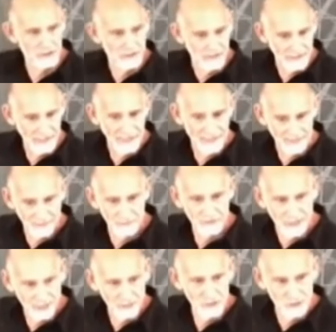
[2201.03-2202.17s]
at the end of the
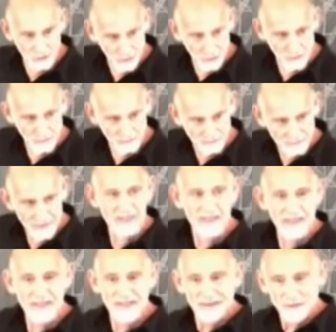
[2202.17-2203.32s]
day is zero.
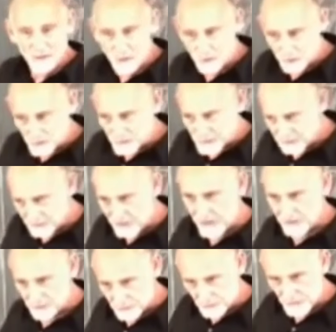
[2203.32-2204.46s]
So let's
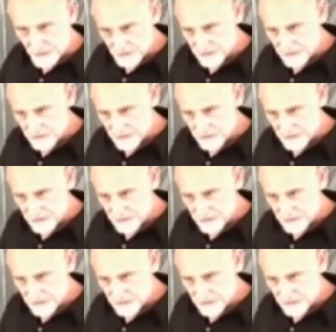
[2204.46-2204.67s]
concentrate on